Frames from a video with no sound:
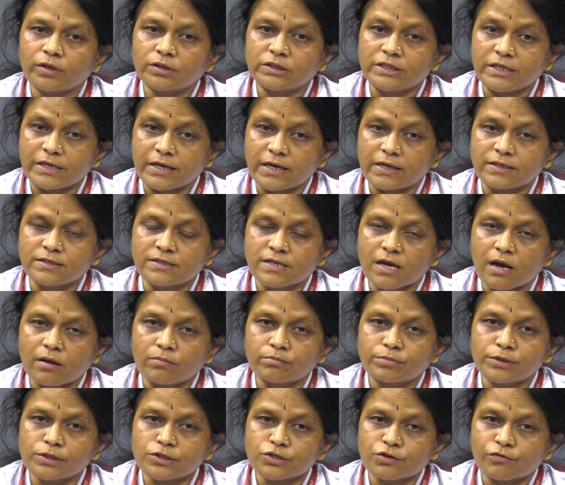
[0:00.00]
the
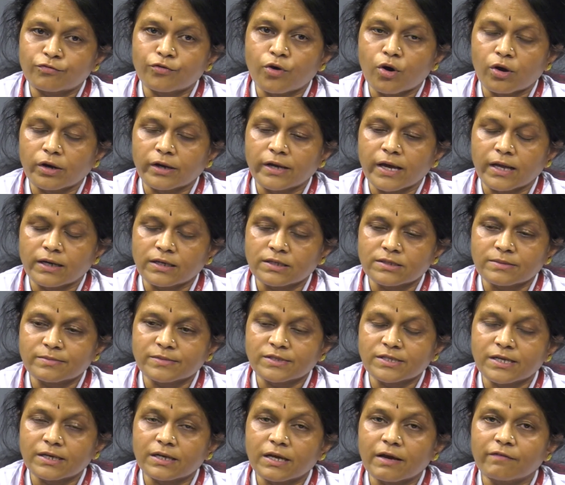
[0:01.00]
examples of organisms
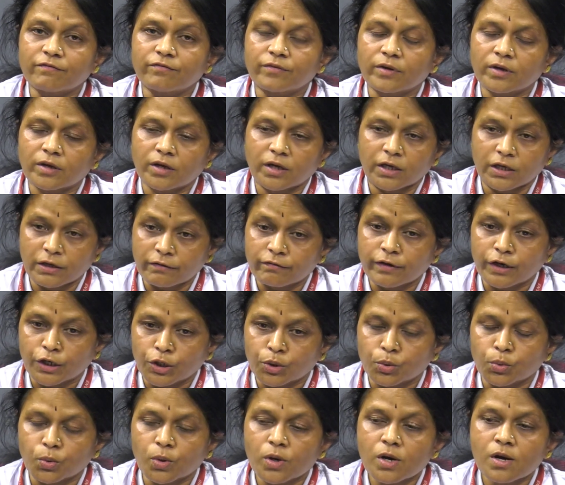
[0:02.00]
that I've given
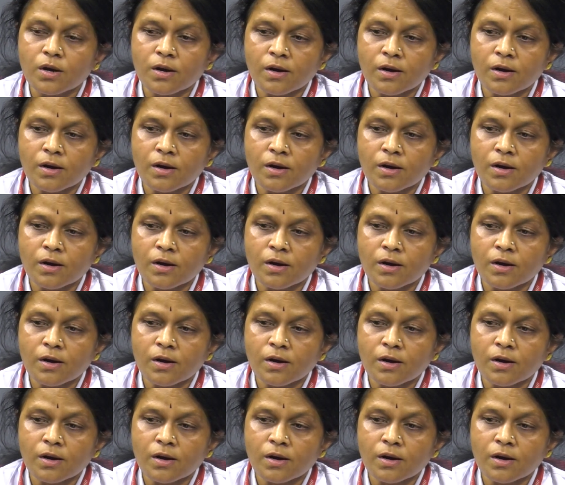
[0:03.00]
you.